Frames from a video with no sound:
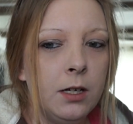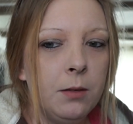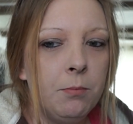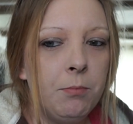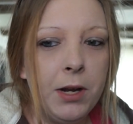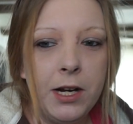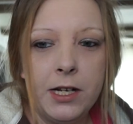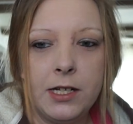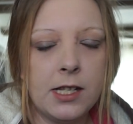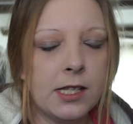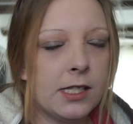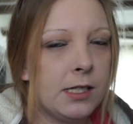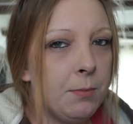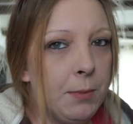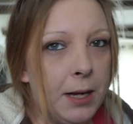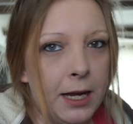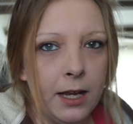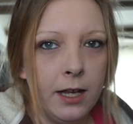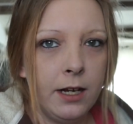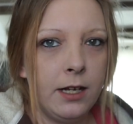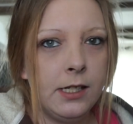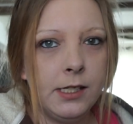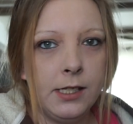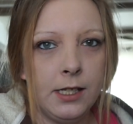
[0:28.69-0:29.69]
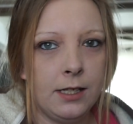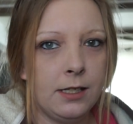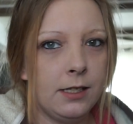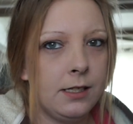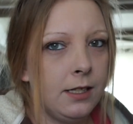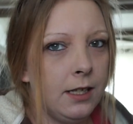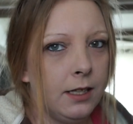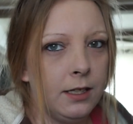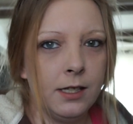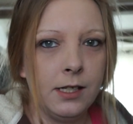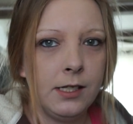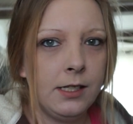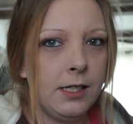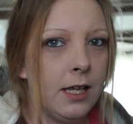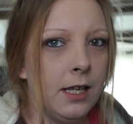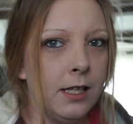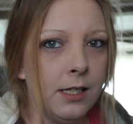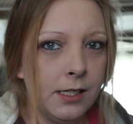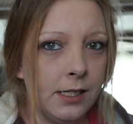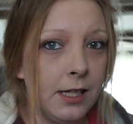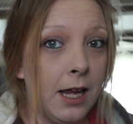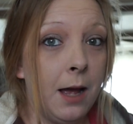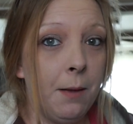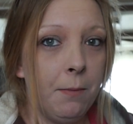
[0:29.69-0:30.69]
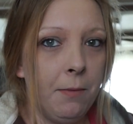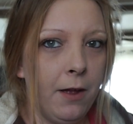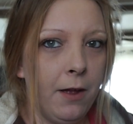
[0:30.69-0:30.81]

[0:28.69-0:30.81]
But it doesn't make any sense that the scent stopped